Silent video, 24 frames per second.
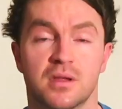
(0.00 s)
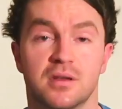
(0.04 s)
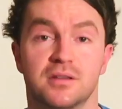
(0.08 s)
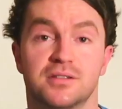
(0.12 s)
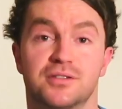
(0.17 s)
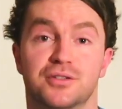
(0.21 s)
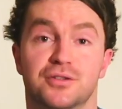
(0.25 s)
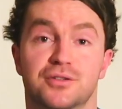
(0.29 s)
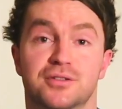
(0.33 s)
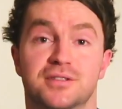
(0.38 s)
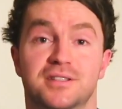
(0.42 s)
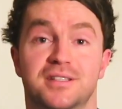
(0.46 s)

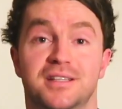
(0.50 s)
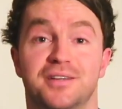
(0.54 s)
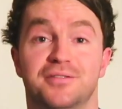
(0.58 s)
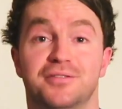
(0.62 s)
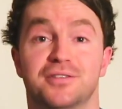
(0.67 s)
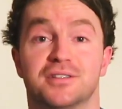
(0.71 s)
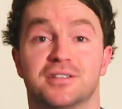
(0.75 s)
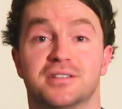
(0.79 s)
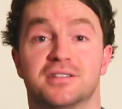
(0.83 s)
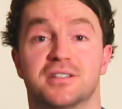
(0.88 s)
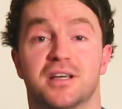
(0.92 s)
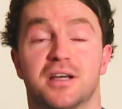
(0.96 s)
So it's the
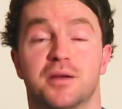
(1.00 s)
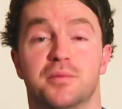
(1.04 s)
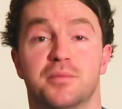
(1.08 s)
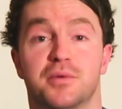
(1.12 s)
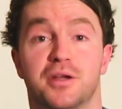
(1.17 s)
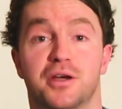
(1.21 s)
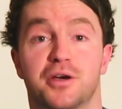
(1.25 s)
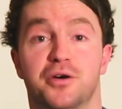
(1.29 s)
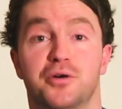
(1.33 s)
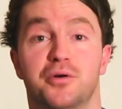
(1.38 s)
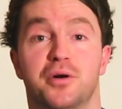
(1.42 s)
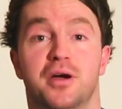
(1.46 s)
evening time
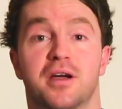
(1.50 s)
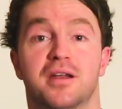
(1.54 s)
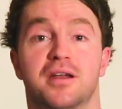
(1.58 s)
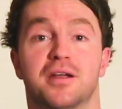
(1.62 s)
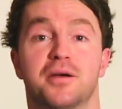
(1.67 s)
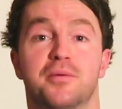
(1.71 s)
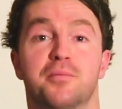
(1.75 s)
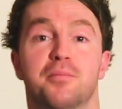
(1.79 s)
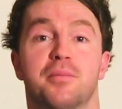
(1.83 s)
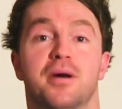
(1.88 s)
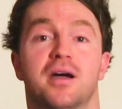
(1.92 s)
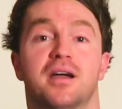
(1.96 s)
now and
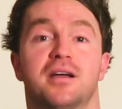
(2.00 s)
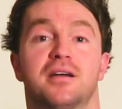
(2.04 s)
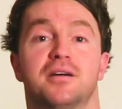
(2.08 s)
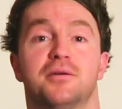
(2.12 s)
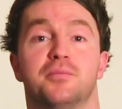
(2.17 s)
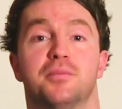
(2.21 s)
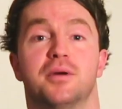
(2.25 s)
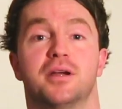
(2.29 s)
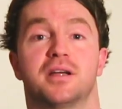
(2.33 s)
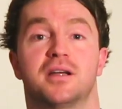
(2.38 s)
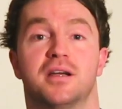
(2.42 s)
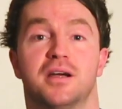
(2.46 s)
I'm back on
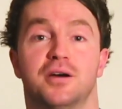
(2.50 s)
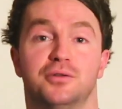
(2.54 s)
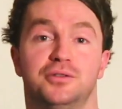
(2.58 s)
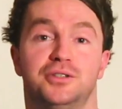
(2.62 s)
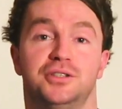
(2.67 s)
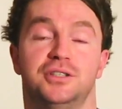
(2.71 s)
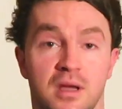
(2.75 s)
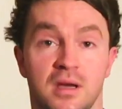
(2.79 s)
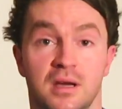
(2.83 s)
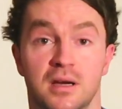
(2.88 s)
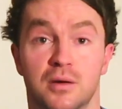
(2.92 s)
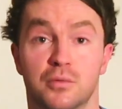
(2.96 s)
my
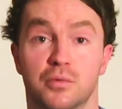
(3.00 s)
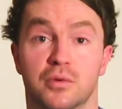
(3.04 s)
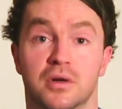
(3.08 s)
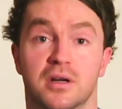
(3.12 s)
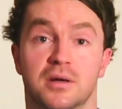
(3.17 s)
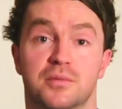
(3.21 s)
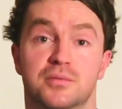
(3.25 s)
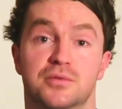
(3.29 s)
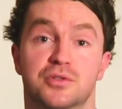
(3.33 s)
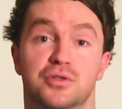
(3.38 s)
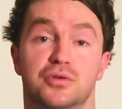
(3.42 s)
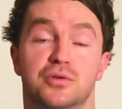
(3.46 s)
couch, and what
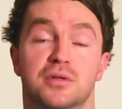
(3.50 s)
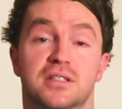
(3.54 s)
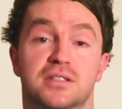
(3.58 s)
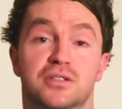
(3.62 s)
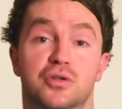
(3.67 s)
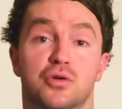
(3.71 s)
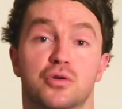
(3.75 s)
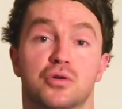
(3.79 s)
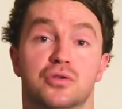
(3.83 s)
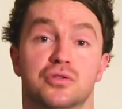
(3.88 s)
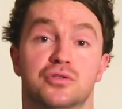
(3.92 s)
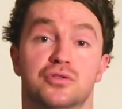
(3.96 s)
I'm doing is
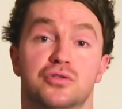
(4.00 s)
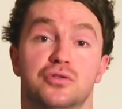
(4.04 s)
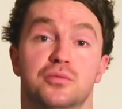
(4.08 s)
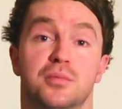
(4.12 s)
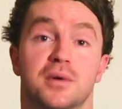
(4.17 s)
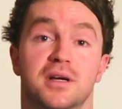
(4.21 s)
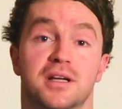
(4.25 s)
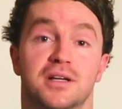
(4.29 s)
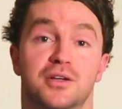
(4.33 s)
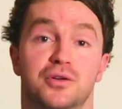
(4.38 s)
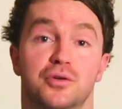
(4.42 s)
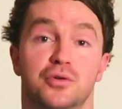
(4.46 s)
going through
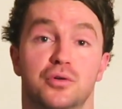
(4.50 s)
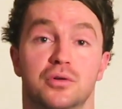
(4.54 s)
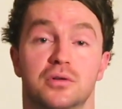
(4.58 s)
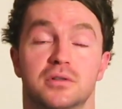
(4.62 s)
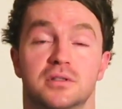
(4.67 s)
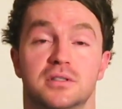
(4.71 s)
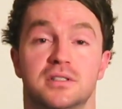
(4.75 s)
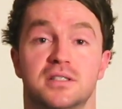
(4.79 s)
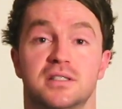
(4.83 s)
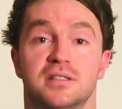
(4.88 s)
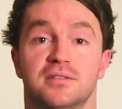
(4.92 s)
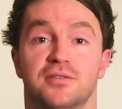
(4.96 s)
my
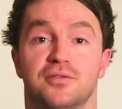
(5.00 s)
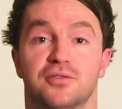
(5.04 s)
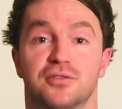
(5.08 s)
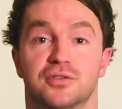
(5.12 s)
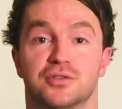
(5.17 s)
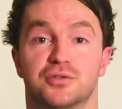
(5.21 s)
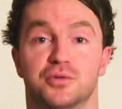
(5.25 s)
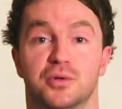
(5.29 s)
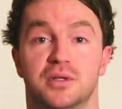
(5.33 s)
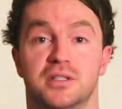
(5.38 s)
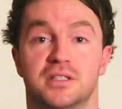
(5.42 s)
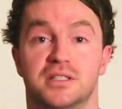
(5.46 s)
goals for
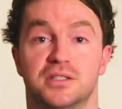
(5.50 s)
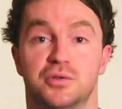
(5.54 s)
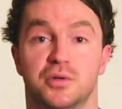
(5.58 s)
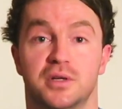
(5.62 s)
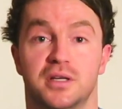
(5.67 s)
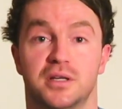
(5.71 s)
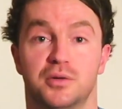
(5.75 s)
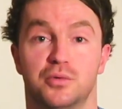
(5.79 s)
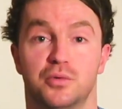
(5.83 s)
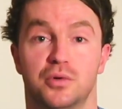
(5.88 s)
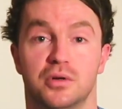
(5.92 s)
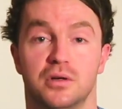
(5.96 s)

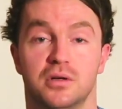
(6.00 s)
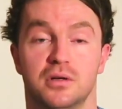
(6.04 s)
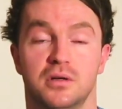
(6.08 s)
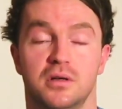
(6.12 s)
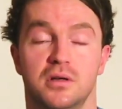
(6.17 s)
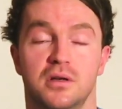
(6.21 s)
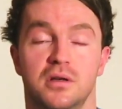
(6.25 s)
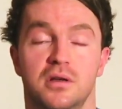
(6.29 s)
2021.